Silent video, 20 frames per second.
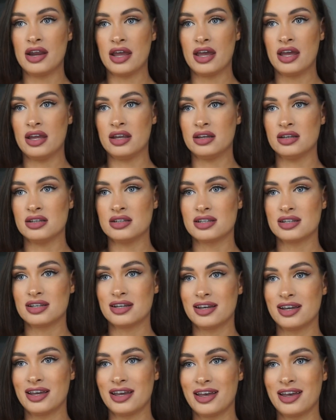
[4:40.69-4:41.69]
and
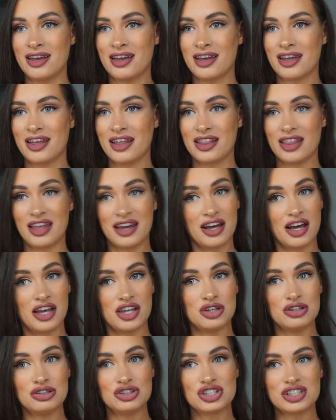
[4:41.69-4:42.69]
like I
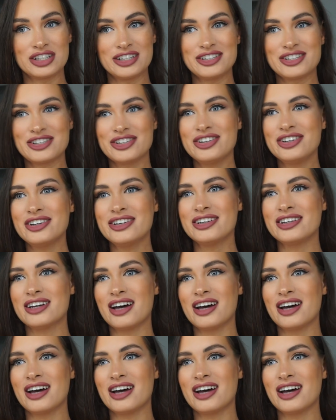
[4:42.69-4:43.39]
usually do.